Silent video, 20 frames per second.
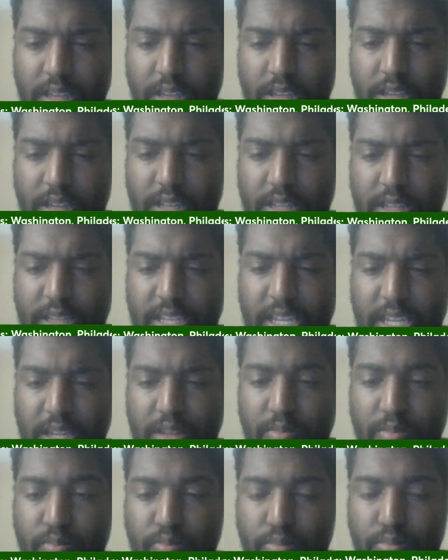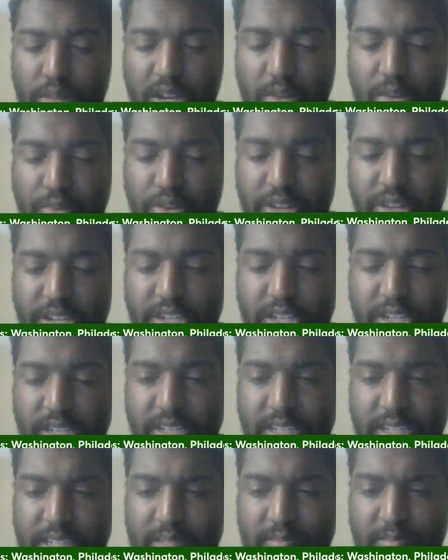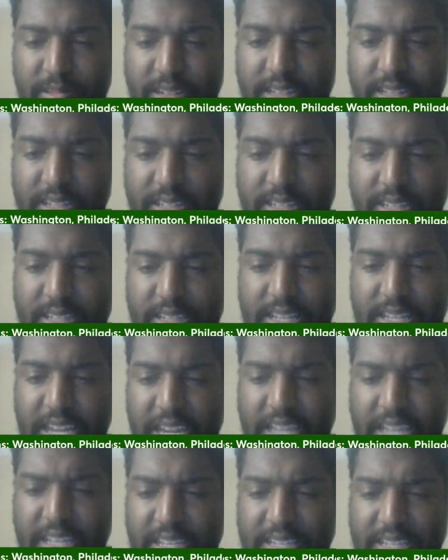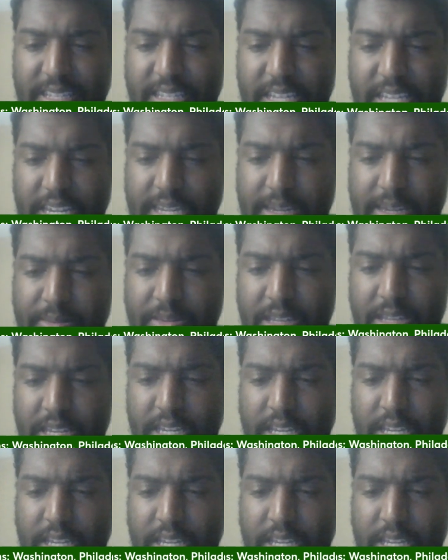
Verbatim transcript: I think my prediction is going to stay the same,